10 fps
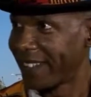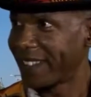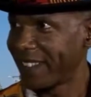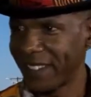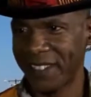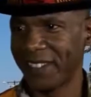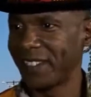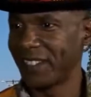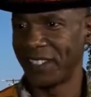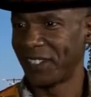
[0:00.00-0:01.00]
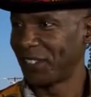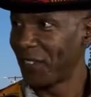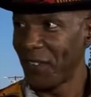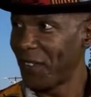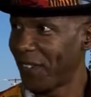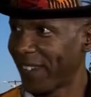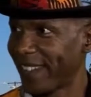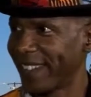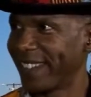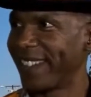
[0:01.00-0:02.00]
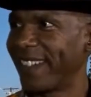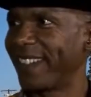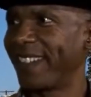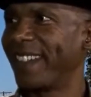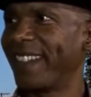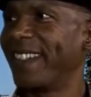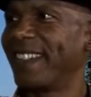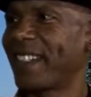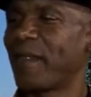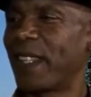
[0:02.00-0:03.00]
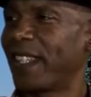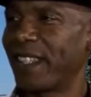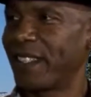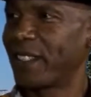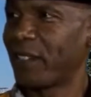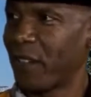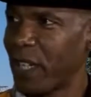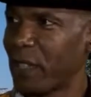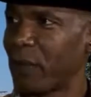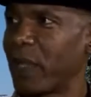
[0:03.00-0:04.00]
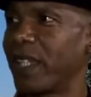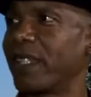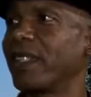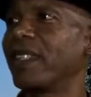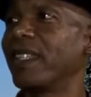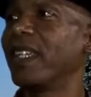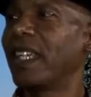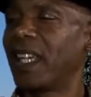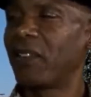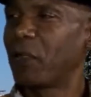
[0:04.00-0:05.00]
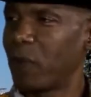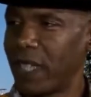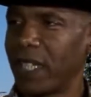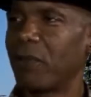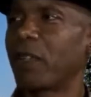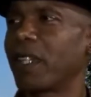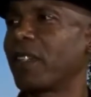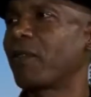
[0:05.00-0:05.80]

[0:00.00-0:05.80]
She goes, "Sure." So I'm thinking it's great, but every weekend we're getting